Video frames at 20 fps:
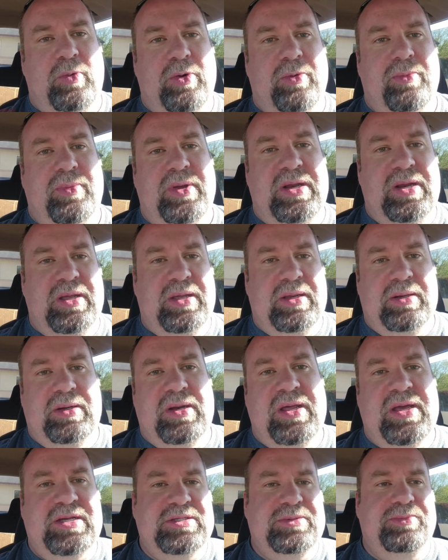We're meeting
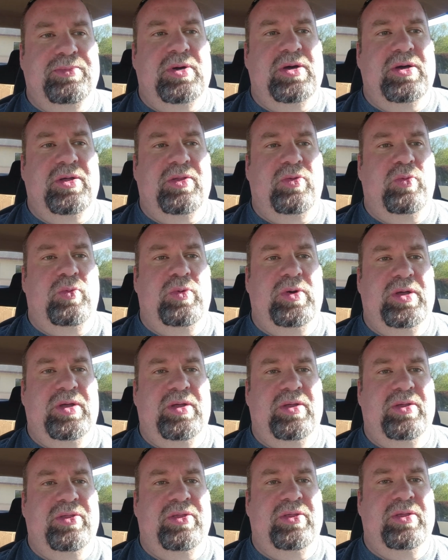next month
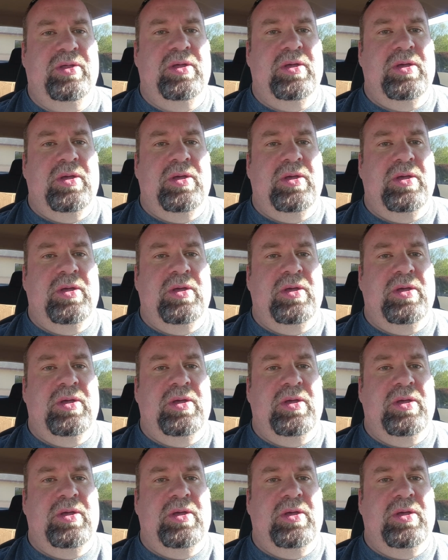with